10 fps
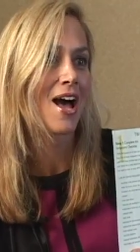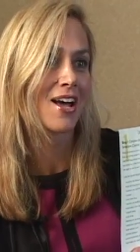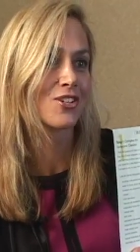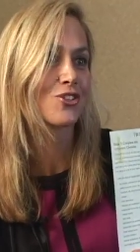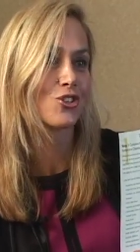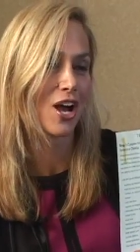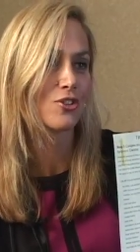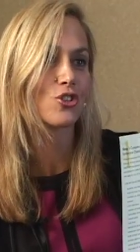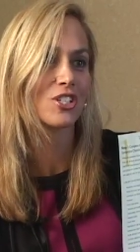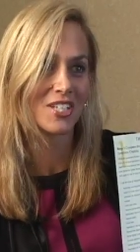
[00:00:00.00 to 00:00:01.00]
ask your
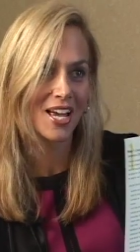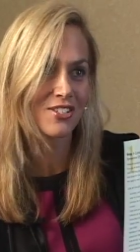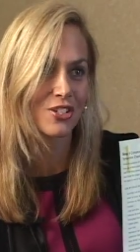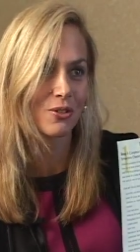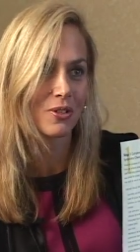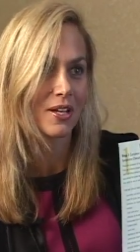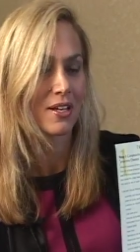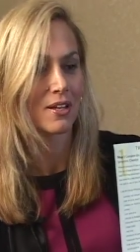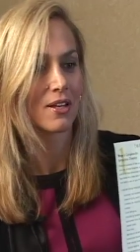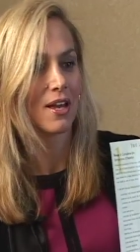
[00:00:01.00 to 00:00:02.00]
doctor to test you.
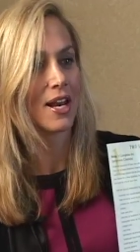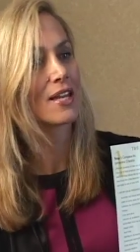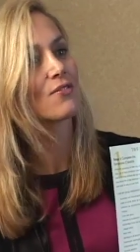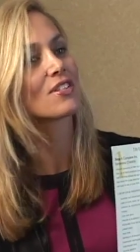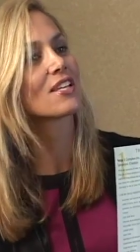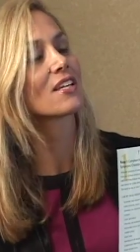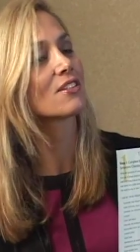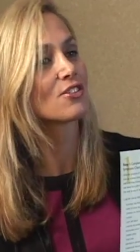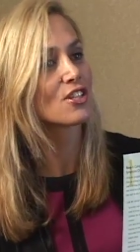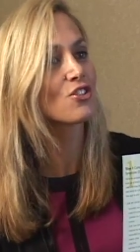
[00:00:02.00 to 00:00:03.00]
And I even say
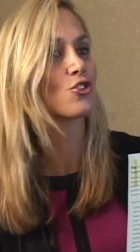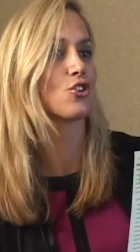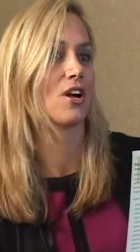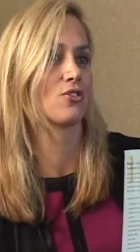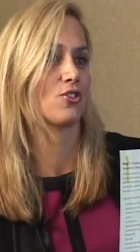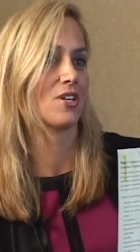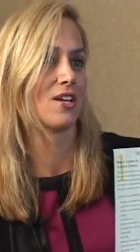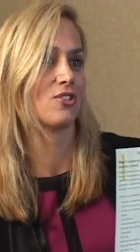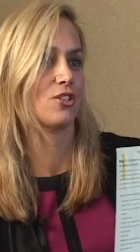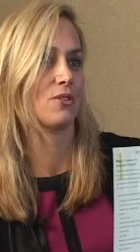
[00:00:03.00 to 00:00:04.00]
insist your doctor
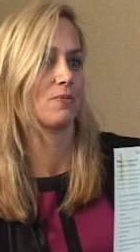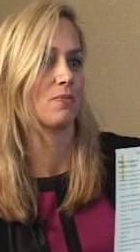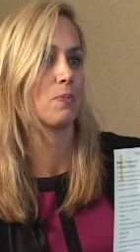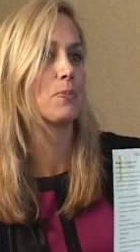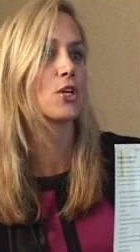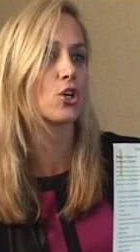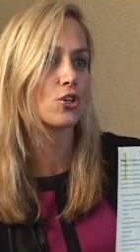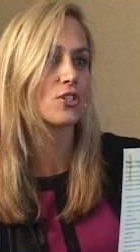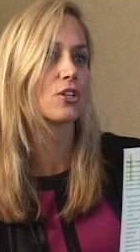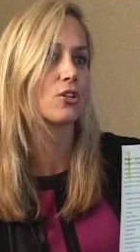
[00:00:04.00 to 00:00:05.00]
test you
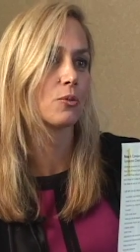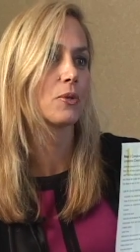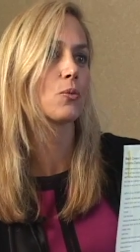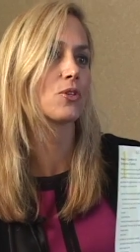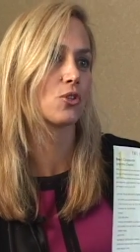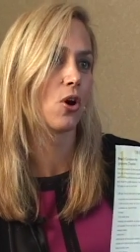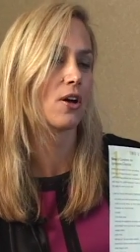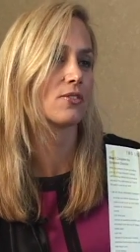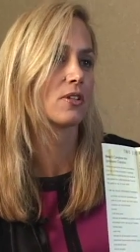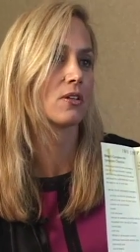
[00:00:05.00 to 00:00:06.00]
because it could be what's
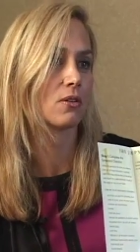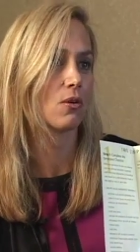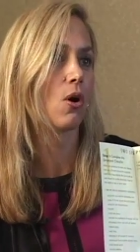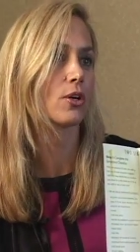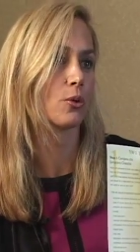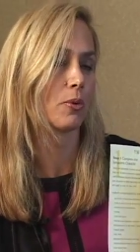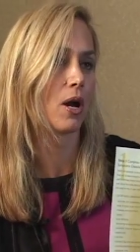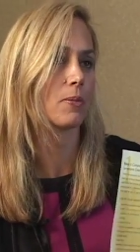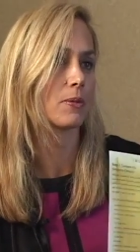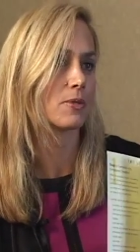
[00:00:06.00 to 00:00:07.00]
causing all your
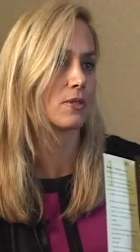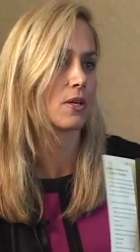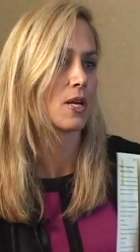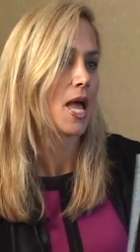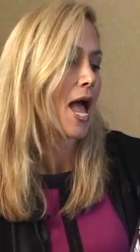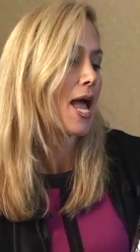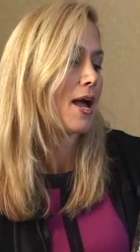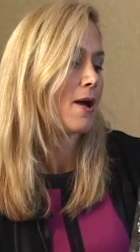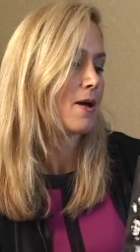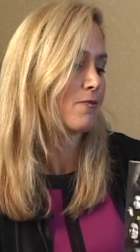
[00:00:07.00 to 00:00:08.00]
problems. Mm-hmm.
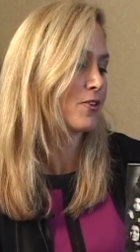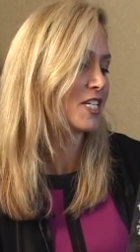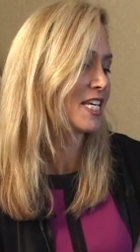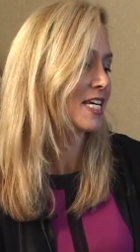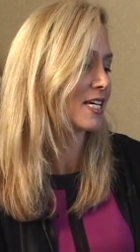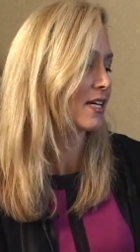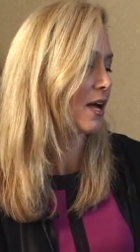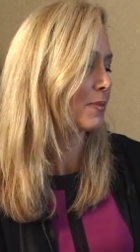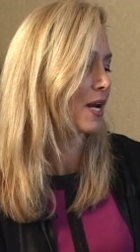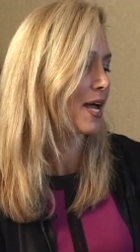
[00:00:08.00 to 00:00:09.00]
Fatigue.
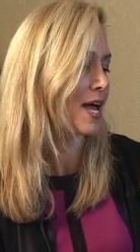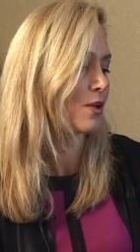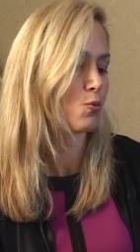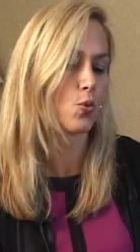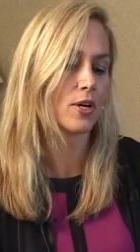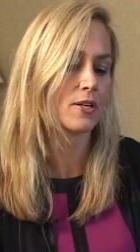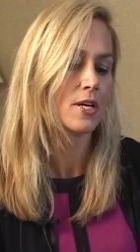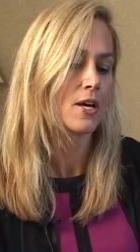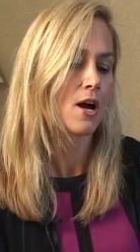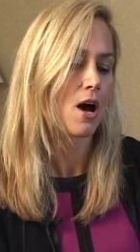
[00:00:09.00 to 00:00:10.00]
I mean, I had one
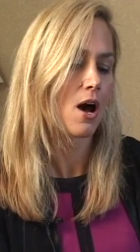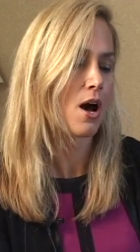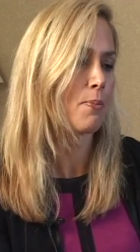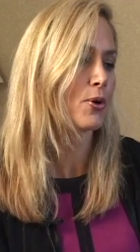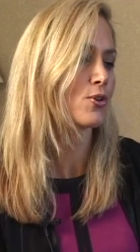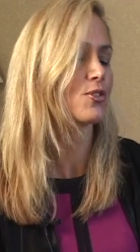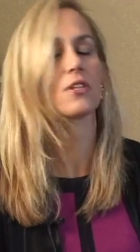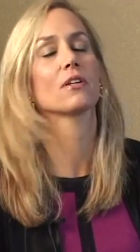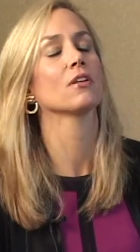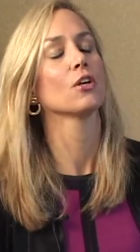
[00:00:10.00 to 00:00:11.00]
uh,
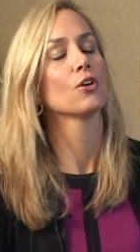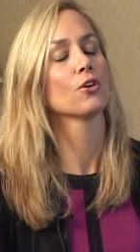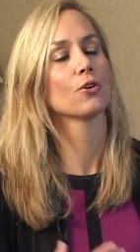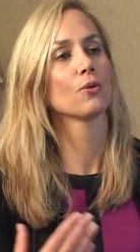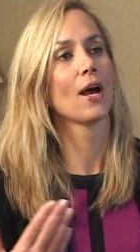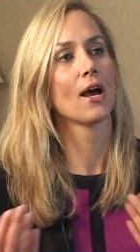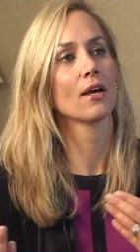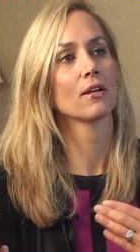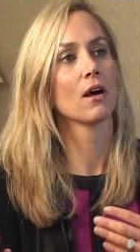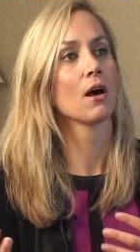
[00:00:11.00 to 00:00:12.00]
person who
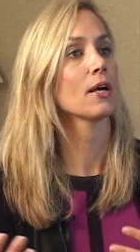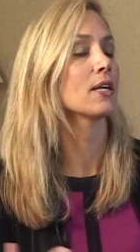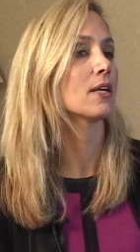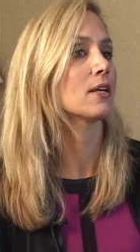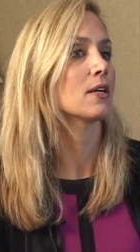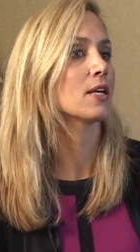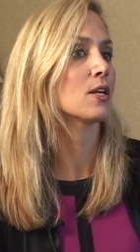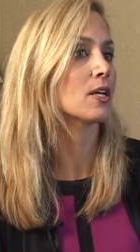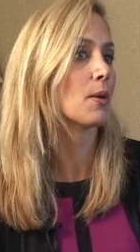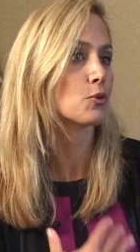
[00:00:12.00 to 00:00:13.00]
had, uh, he,
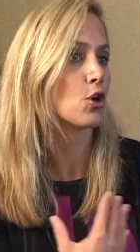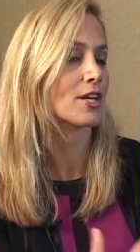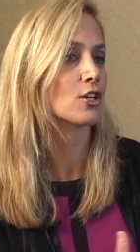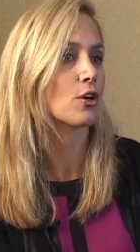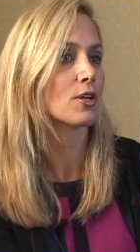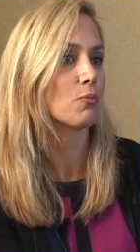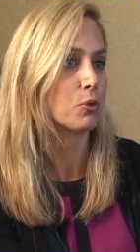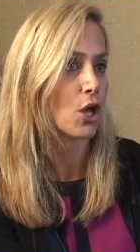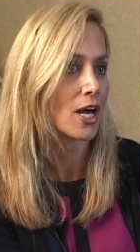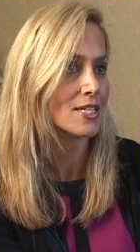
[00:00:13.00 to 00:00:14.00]
he kept trying to go give
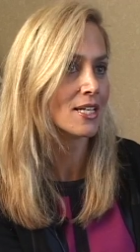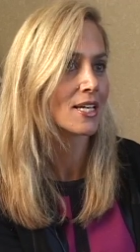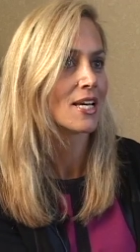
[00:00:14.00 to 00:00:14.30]
blood,